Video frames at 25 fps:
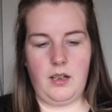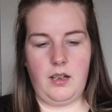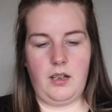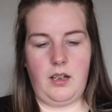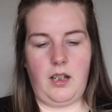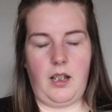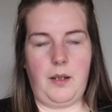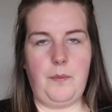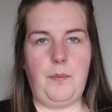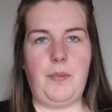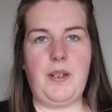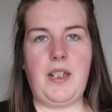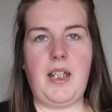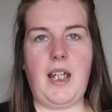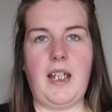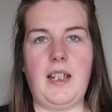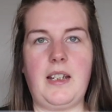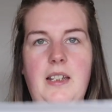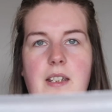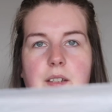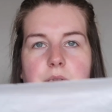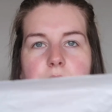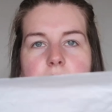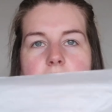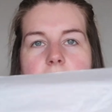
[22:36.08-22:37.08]
like
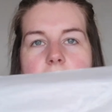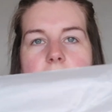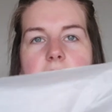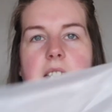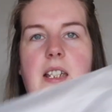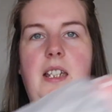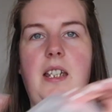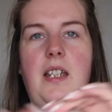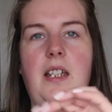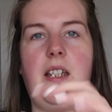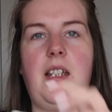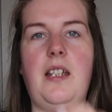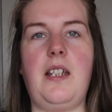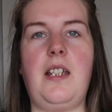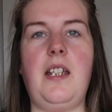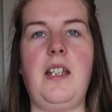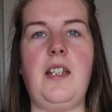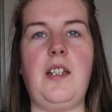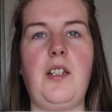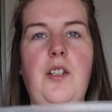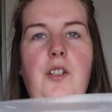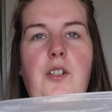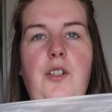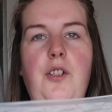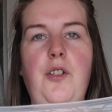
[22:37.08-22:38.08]
protective cases, because
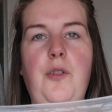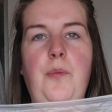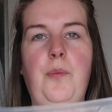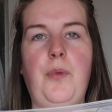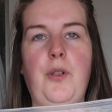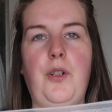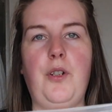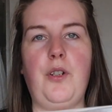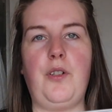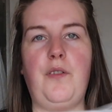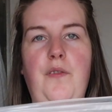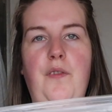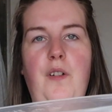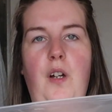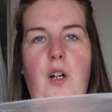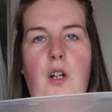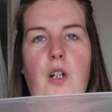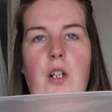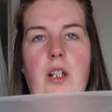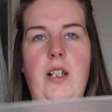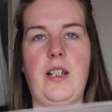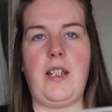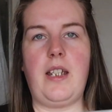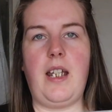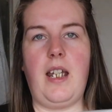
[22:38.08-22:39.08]
these are super good for
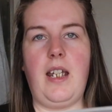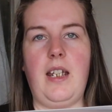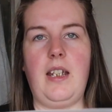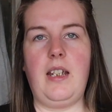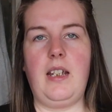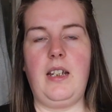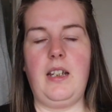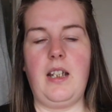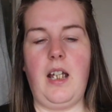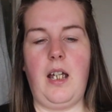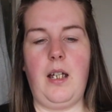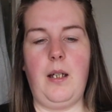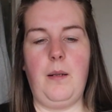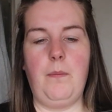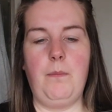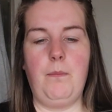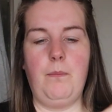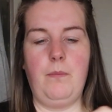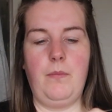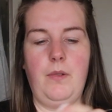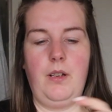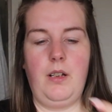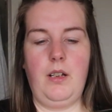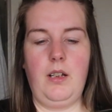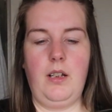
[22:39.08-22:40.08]
holiday,
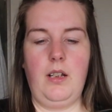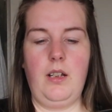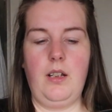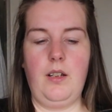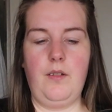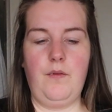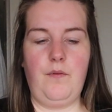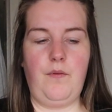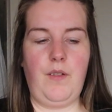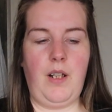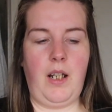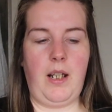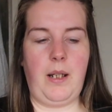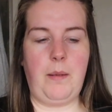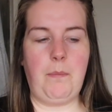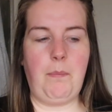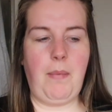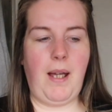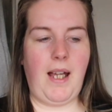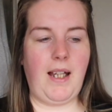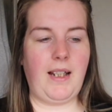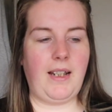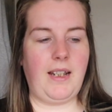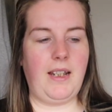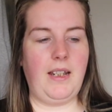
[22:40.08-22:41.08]
for like
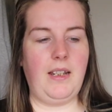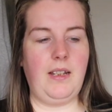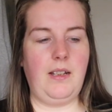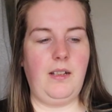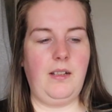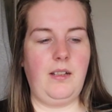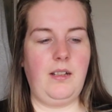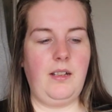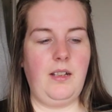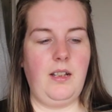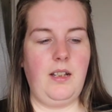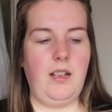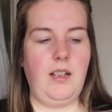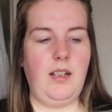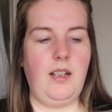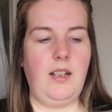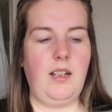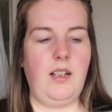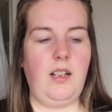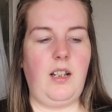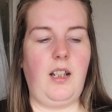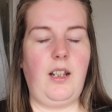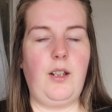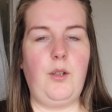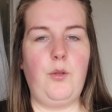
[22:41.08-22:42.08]
packing
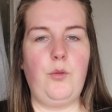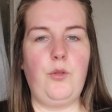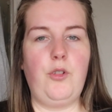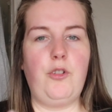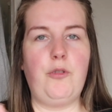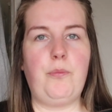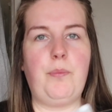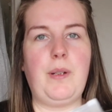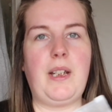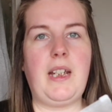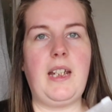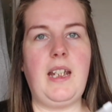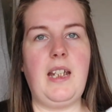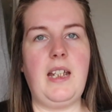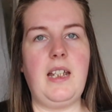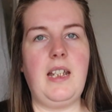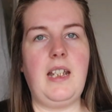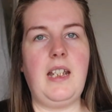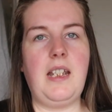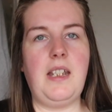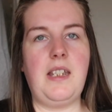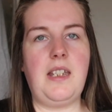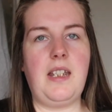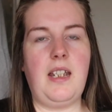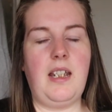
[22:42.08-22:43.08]
like all your
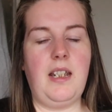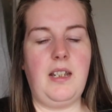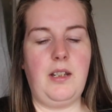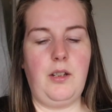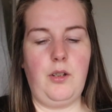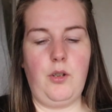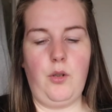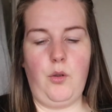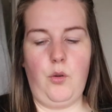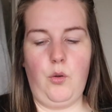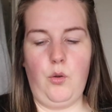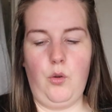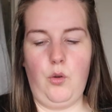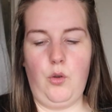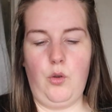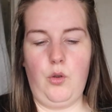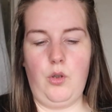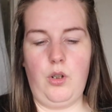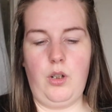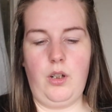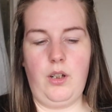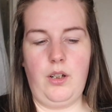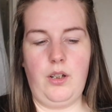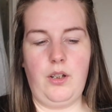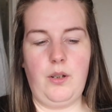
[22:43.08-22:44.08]
bikinis in,
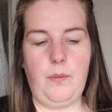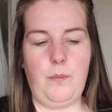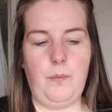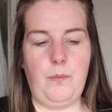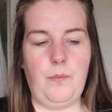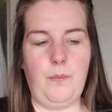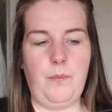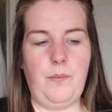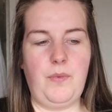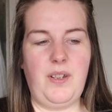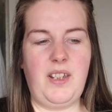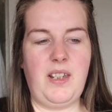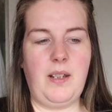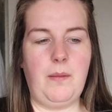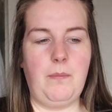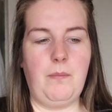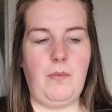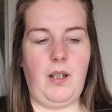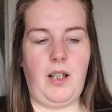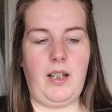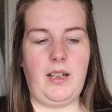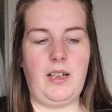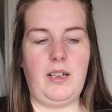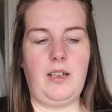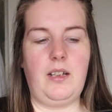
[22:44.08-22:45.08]
or some
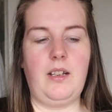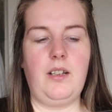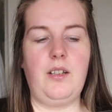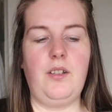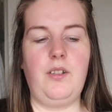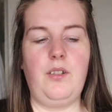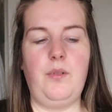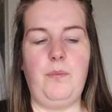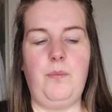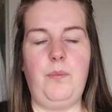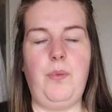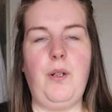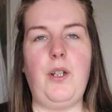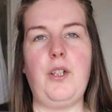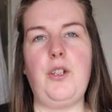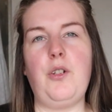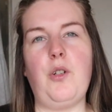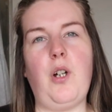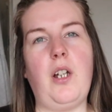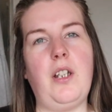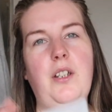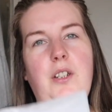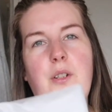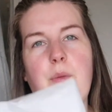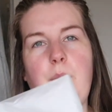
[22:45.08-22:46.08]
like putting
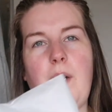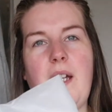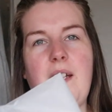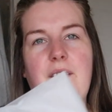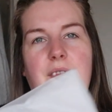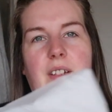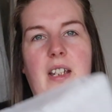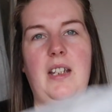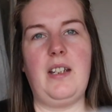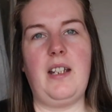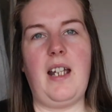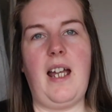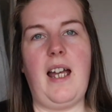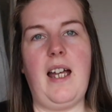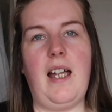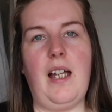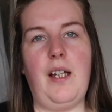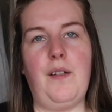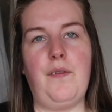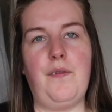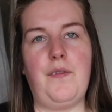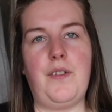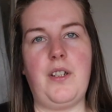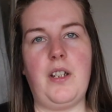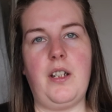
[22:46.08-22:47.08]
your underwear in
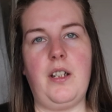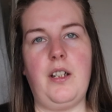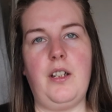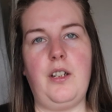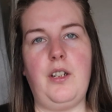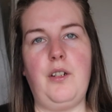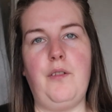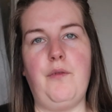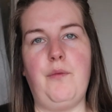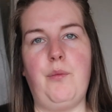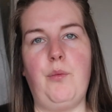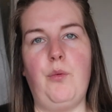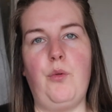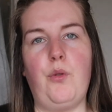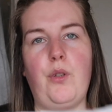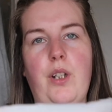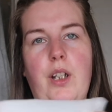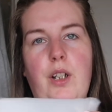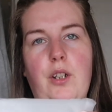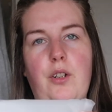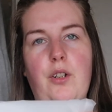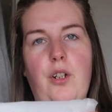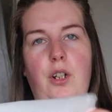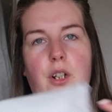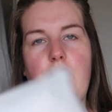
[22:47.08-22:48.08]
after you've worn
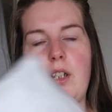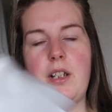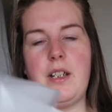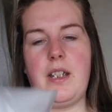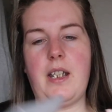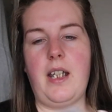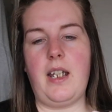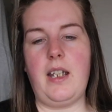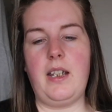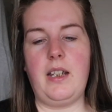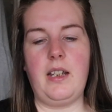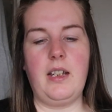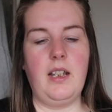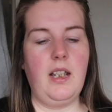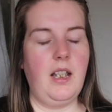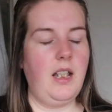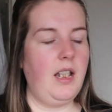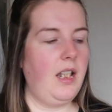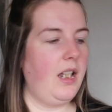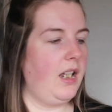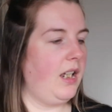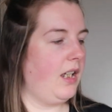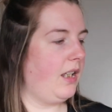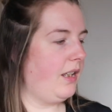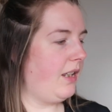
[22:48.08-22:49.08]
it on holiday.
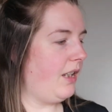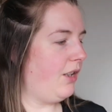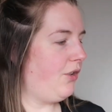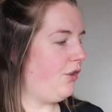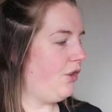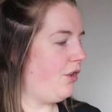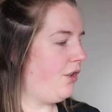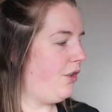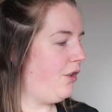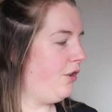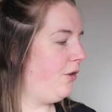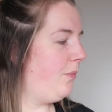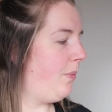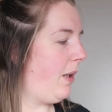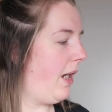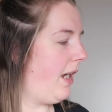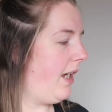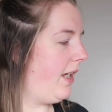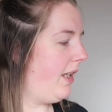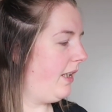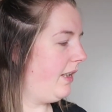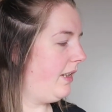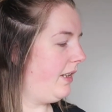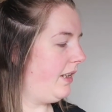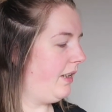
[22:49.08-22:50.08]
They're just super
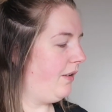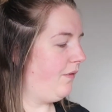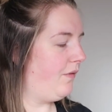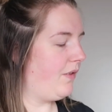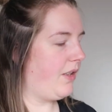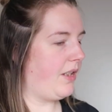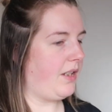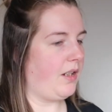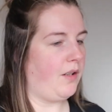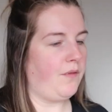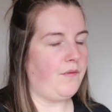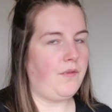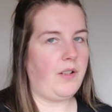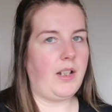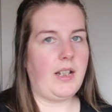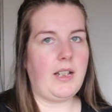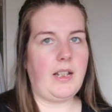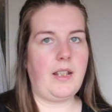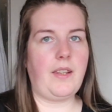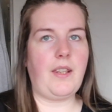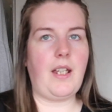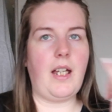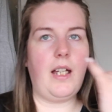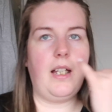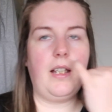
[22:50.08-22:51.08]
handy for stuff
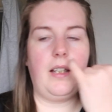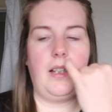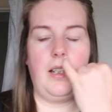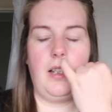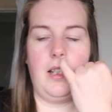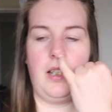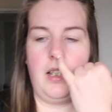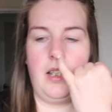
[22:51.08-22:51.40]
like that.